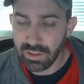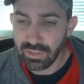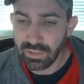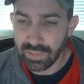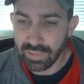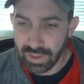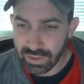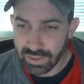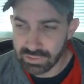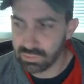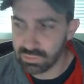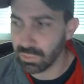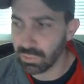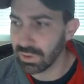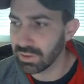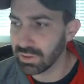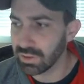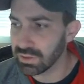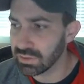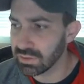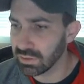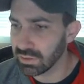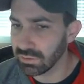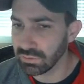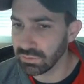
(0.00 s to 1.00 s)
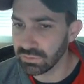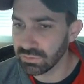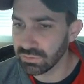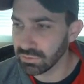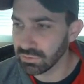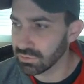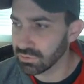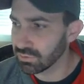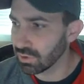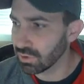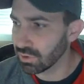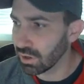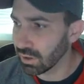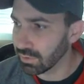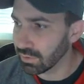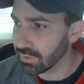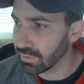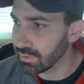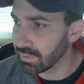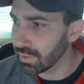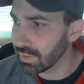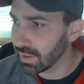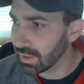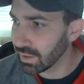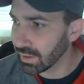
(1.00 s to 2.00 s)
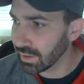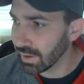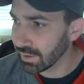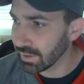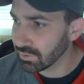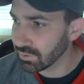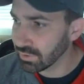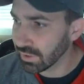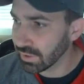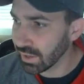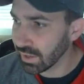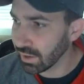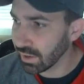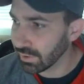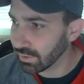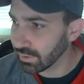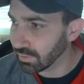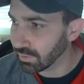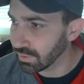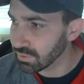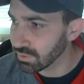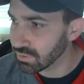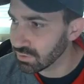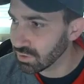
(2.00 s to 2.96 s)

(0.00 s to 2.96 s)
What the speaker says: That's why the signal's so strong. And then they can actually calculate.